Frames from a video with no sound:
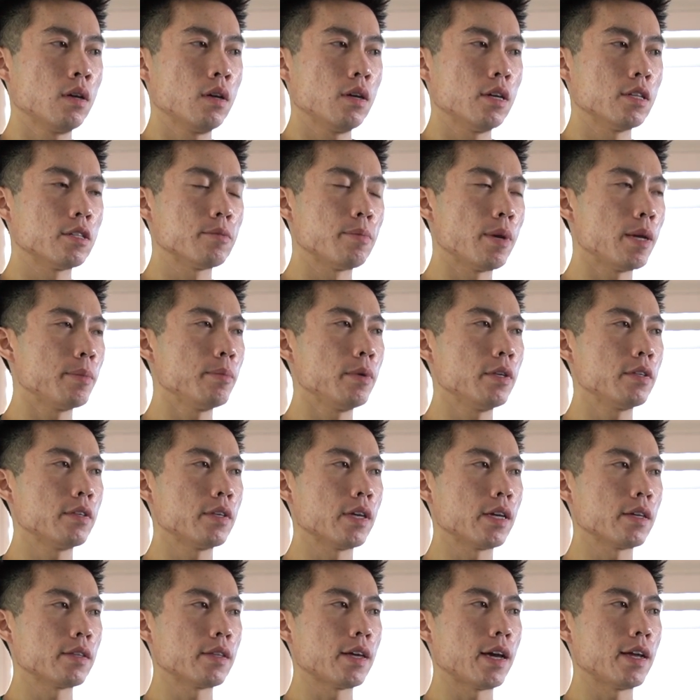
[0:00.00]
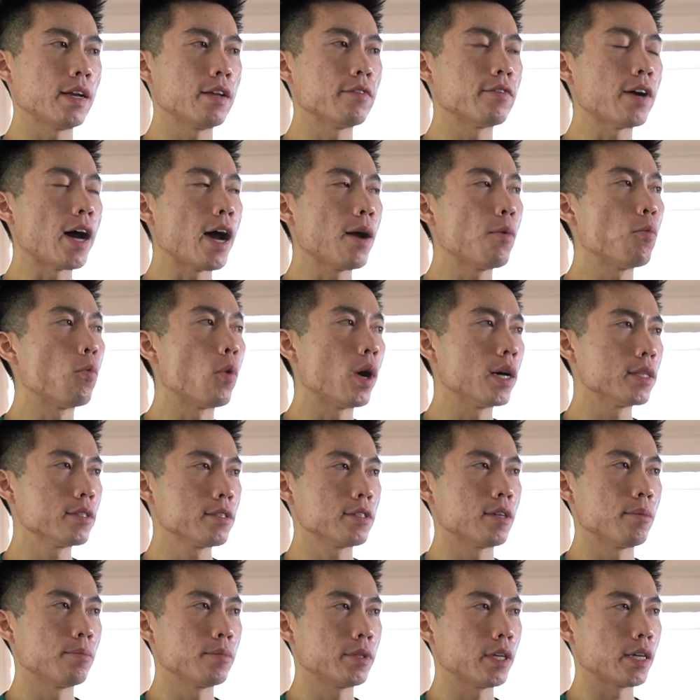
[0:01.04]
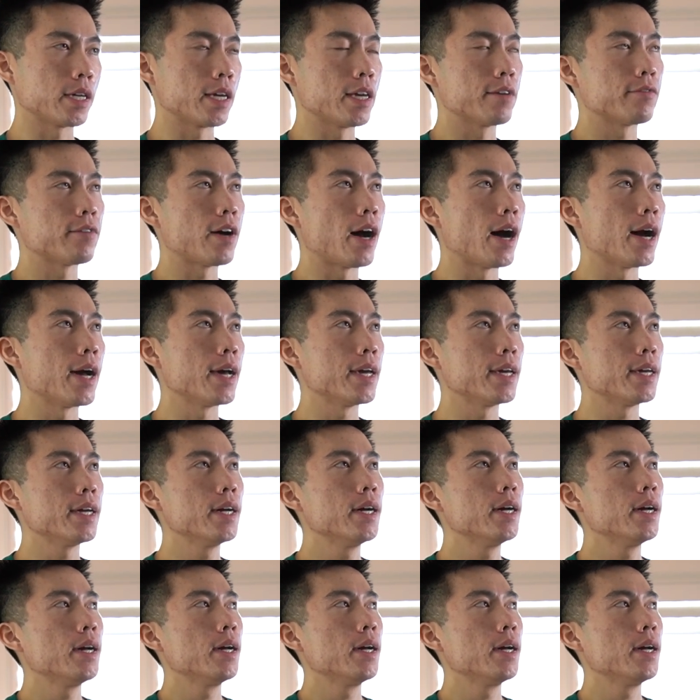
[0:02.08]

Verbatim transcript: It's made me think that if I want something, if I